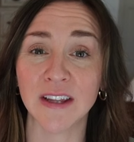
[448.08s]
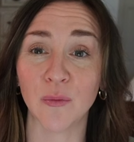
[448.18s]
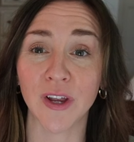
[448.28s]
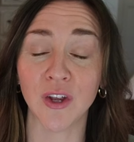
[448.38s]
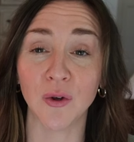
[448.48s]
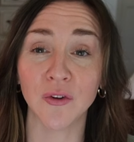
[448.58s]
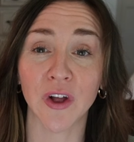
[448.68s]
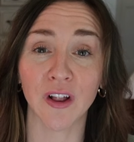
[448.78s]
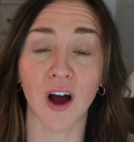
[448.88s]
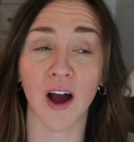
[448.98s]
that we use a
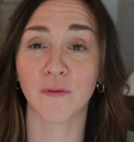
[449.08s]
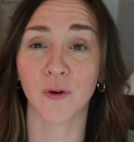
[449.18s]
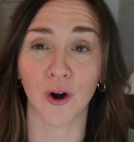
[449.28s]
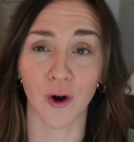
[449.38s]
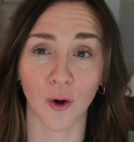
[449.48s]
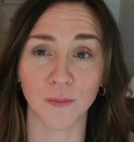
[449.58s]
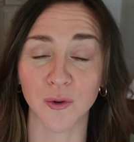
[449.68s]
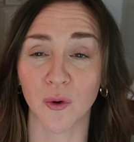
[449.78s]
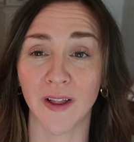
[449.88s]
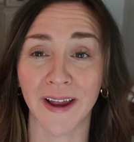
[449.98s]
lot for our
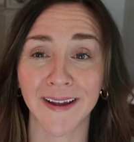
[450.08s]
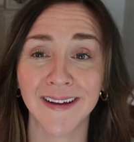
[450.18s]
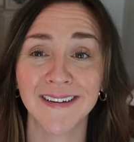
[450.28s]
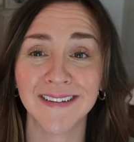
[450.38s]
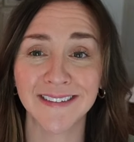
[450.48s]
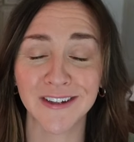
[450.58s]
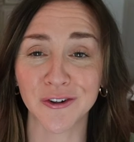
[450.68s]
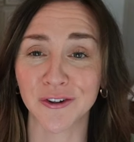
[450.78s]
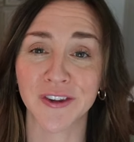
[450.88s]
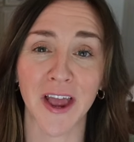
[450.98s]
homeschool, like
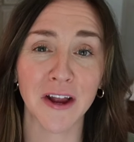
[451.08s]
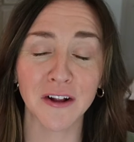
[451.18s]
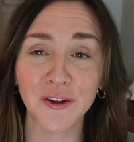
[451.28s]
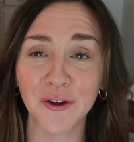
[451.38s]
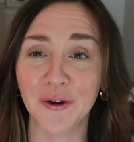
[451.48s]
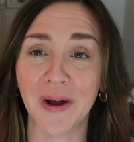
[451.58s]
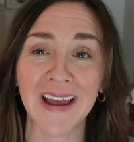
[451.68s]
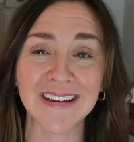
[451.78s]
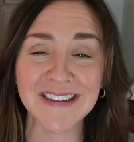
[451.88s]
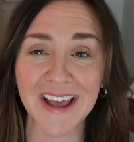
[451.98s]
scissors and glue
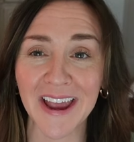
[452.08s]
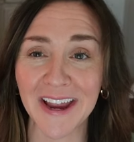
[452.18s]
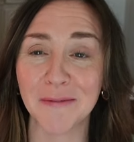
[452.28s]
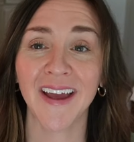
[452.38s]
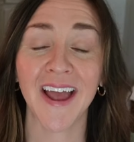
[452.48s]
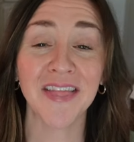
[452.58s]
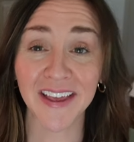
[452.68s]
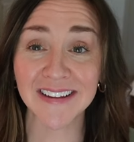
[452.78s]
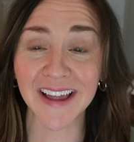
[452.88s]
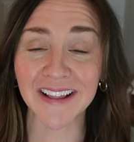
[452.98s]
and tape and
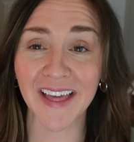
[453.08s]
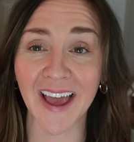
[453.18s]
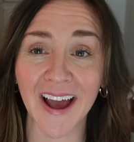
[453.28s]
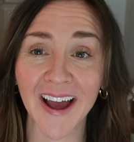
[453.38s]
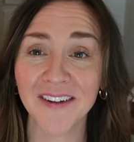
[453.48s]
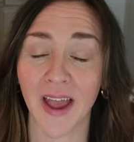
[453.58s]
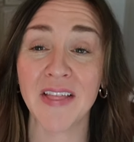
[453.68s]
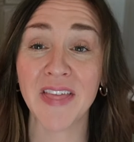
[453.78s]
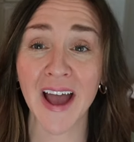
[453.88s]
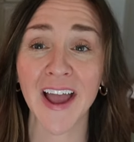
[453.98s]
things like that.
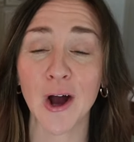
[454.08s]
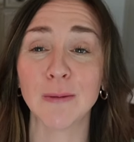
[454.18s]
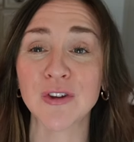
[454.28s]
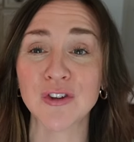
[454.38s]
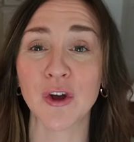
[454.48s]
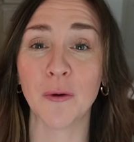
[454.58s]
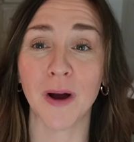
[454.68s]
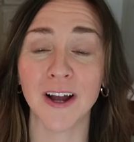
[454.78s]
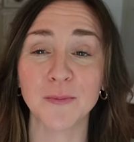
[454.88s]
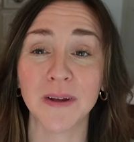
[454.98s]
And that helps so
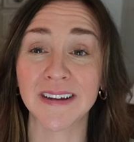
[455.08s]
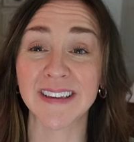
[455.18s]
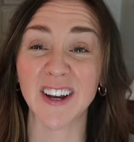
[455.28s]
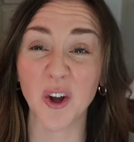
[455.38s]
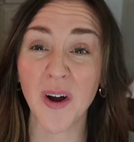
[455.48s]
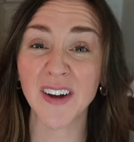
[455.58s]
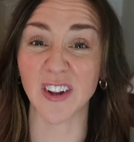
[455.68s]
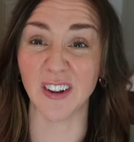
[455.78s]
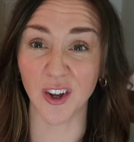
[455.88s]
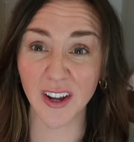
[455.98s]
much because I don't have to
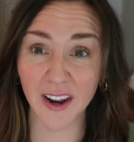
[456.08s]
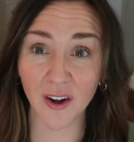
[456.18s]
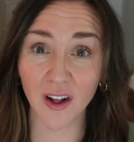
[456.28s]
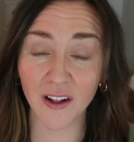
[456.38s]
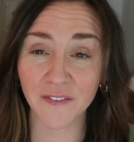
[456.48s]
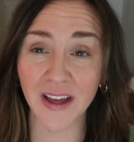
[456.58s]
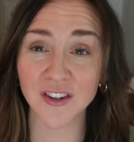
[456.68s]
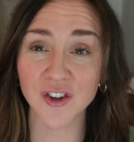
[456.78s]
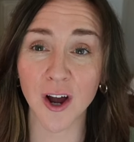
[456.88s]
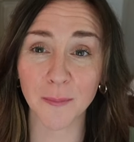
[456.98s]
look at all of
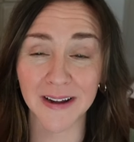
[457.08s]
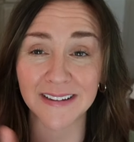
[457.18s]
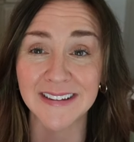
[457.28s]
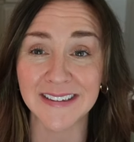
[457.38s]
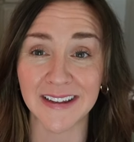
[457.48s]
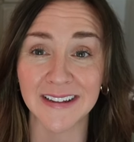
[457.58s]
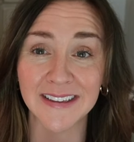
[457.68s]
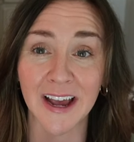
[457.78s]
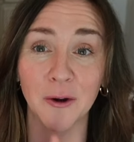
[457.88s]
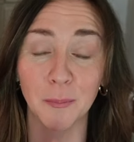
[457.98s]
that junk because it's
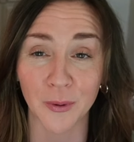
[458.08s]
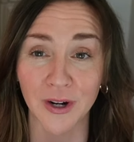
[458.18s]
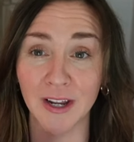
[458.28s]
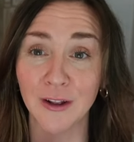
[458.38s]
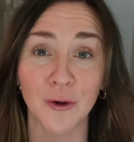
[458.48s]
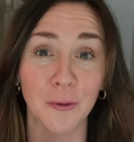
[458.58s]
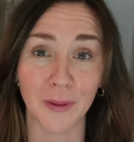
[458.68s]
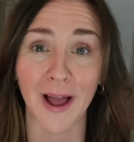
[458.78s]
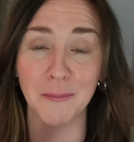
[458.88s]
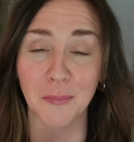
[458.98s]
inside a pretty little
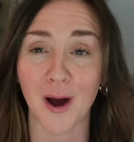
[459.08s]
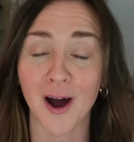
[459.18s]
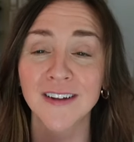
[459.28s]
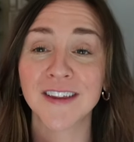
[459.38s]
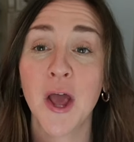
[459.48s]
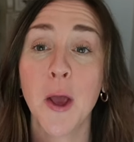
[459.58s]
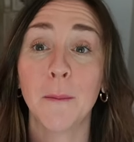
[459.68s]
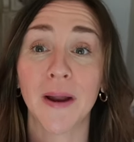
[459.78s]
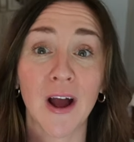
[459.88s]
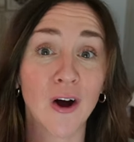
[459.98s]
black box,
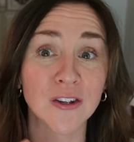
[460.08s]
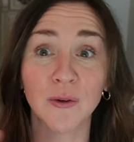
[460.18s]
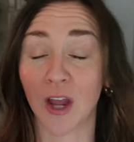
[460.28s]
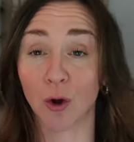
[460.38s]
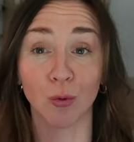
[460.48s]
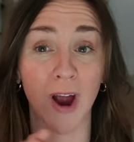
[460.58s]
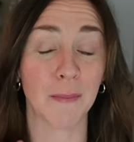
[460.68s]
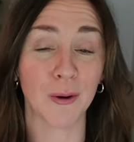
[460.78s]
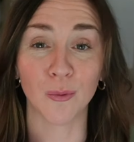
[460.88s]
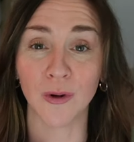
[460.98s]
but I also can grab
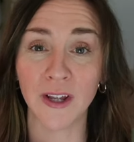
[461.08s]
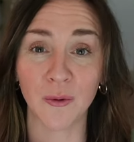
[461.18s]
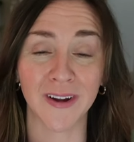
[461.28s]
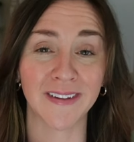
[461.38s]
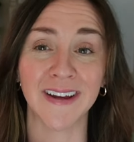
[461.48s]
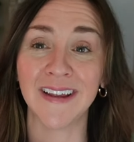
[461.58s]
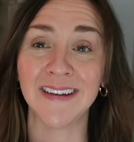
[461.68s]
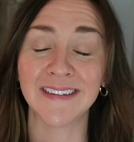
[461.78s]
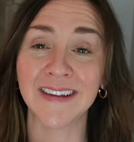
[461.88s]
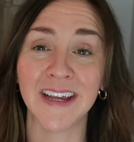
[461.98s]
it really quickly and
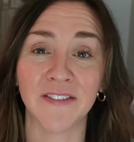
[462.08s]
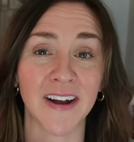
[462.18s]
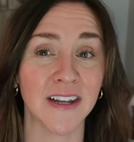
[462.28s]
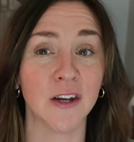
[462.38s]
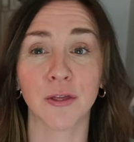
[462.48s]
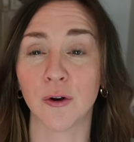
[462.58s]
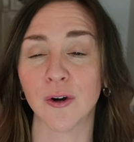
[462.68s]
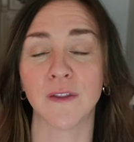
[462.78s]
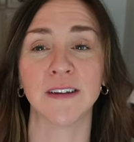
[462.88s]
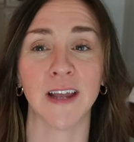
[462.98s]
easily if I need to throw it
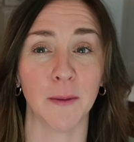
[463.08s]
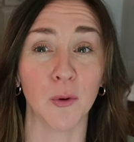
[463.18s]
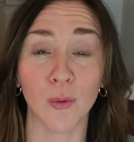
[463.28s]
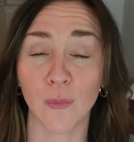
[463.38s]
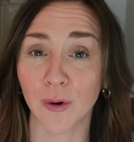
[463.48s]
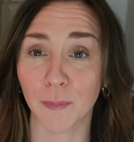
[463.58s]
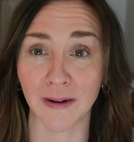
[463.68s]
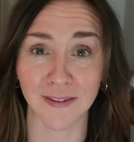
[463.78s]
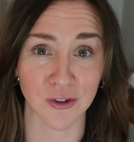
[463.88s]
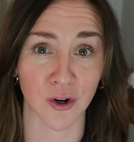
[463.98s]
on the table when we're
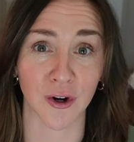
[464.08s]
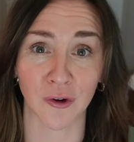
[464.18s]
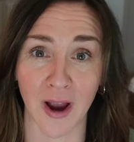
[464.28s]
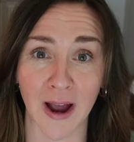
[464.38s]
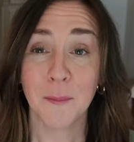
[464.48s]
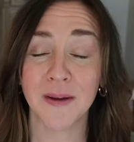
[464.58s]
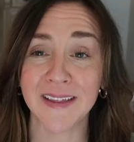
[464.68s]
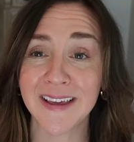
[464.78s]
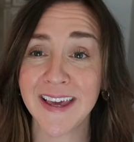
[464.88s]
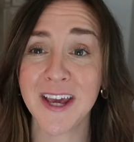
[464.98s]
about to start a craft. But the
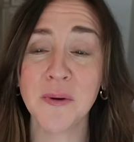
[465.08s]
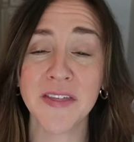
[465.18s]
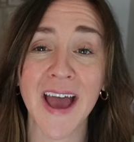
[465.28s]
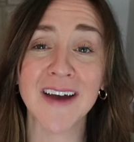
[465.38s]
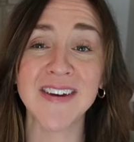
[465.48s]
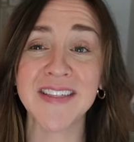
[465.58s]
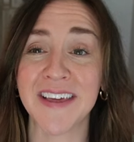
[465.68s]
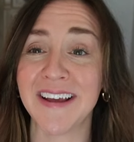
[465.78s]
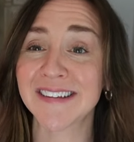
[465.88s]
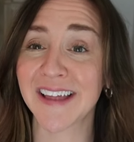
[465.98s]
key with having
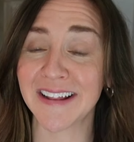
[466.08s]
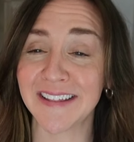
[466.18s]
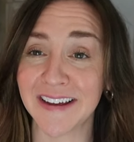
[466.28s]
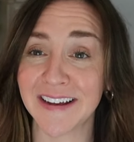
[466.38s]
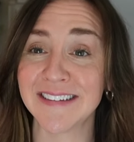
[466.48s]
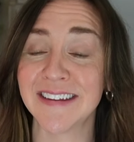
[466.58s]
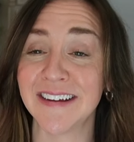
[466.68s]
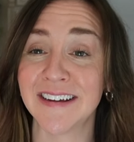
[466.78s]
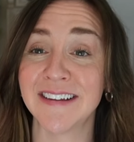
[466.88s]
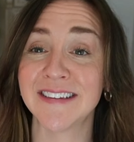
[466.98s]
things like this
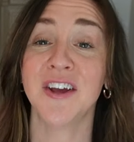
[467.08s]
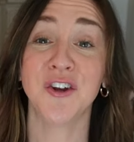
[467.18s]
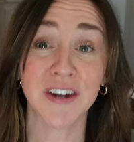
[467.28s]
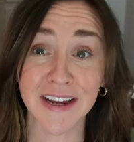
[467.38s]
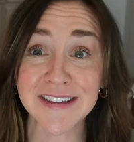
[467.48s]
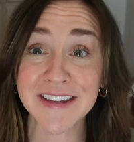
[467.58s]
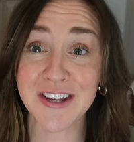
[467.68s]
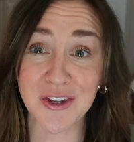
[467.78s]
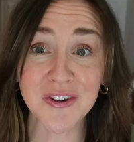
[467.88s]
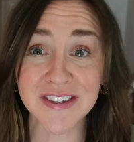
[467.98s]
is your kids can
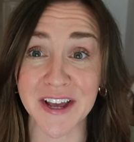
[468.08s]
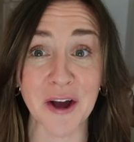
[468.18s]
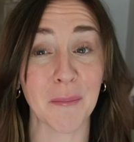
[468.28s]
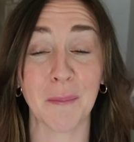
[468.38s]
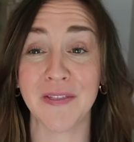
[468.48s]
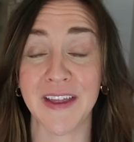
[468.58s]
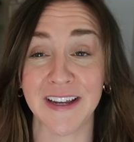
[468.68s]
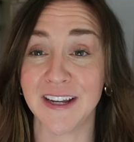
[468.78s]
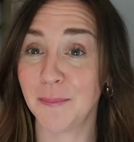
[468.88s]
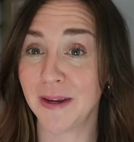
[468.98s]
use them, but they
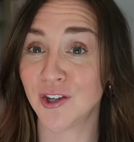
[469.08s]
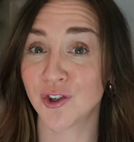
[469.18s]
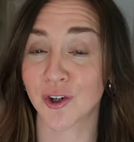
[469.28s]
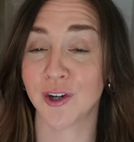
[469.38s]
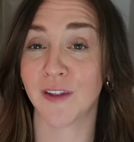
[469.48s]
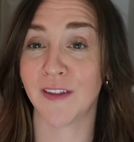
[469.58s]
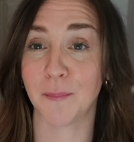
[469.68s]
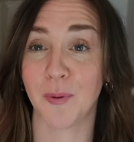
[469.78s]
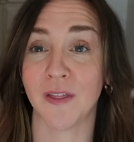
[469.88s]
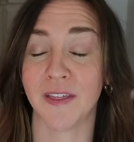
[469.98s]
need to be sure that they
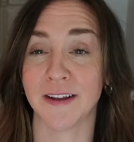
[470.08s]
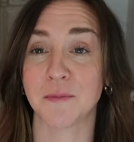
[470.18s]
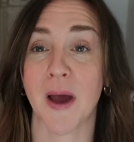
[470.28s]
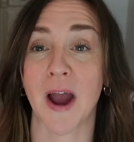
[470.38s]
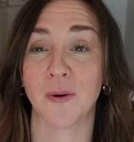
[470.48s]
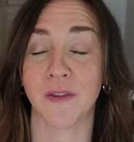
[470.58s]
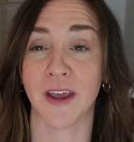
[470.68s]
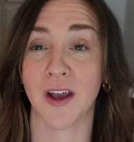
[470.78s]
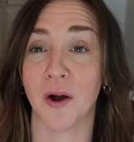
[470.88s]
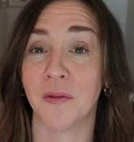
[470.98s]
put things back where they
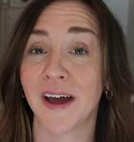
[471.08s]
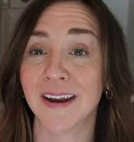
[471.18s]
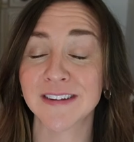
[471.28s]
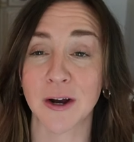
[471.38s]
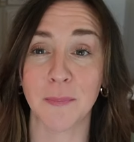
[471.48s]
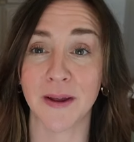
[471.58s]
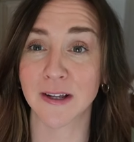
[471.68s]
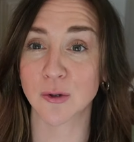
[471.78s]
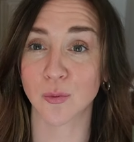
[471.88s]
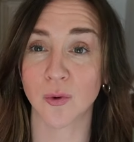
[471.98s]
go. That is our
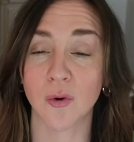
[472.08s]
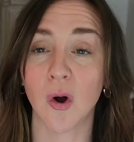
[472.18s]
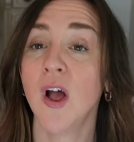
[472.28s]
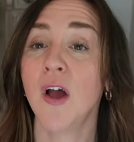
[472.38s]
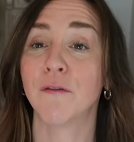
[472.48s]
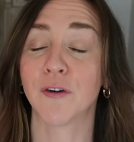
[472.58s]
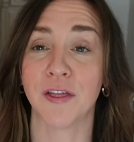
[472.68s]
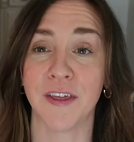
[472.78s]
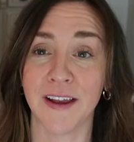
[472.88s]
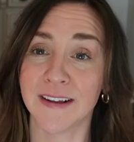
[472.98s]
biggest rule for
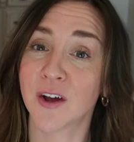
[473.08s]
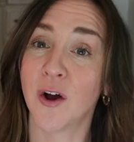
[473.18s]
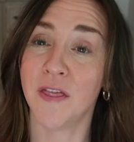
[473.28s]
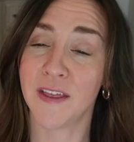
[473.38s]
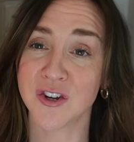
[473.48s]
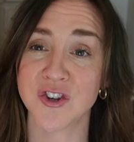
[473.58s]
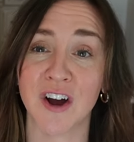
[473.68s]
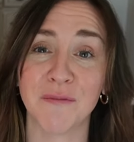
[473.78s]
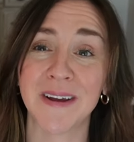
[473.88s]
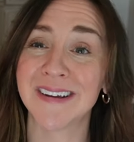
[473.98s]
things on this
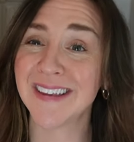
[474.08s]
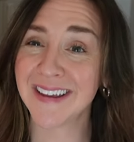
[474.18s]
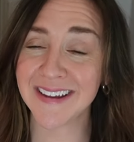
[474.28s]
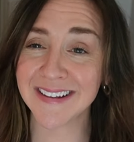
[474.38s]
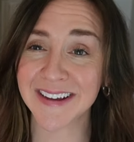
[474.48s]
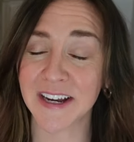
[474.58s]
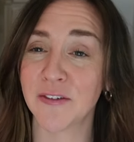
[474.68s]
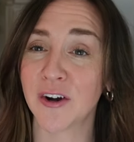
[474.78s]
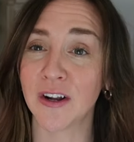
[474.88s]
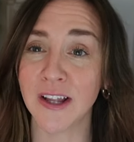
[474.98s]
shelf because it is kind of
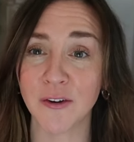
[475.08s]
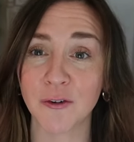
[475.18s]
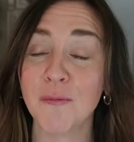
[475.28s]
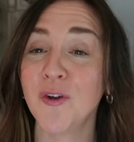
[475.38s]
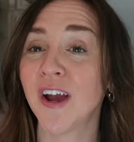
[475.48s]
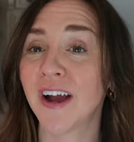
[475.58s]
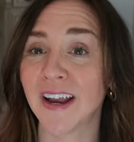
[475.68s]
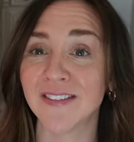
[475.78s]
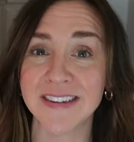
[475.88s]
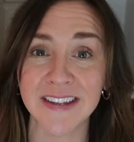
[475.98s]
in our living room. You can
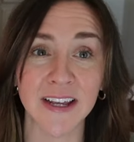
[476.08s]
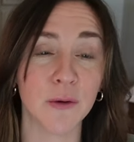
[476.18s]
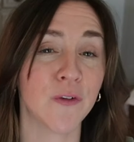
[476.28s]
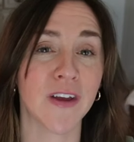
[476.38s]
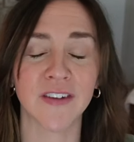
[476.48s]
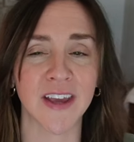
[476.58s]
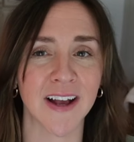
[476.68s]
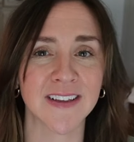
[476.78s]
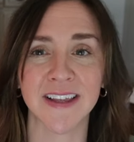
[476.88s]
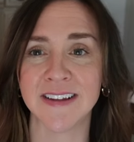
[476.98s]
kind of see it. If we have
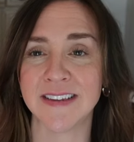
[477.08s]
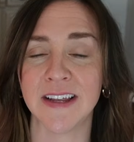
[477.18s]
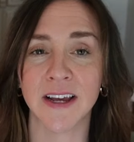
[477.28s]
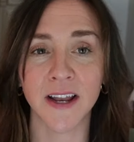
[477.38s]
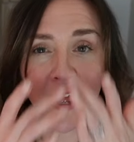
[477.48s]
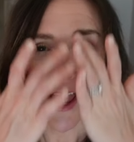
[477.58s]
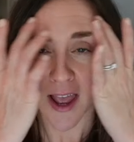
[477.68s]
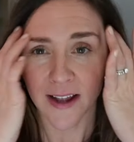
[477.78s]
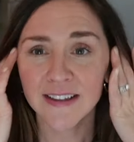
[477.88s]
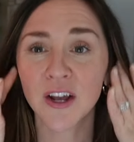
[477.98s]
guests, they see it.
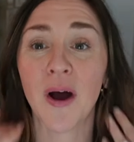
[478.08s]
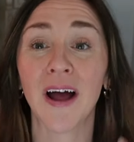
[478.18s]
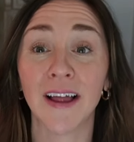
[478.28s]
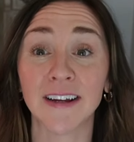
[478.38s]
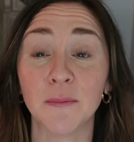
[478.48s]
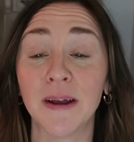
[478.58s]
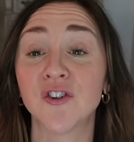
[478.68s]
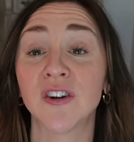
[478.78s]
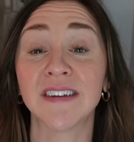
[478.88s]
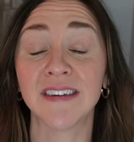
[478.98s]
And so I like to make
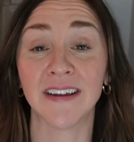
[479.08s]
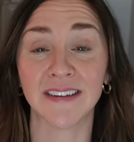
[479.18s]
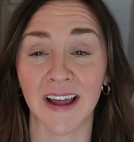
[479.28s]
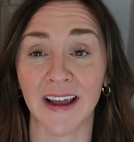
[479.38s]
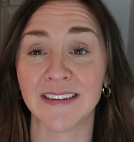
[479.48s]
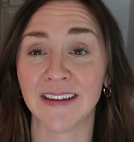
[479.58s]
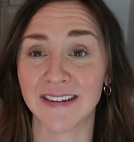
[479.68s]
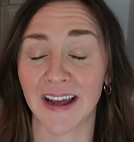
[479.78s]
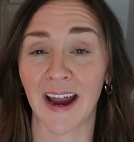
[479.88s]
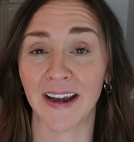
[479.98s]
sure it stays nice and
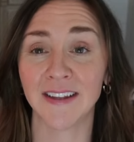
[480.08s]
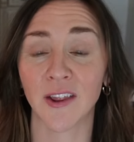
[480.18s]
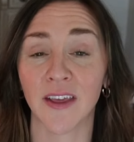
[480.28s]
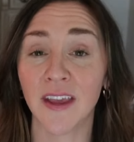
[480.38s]
tidy so the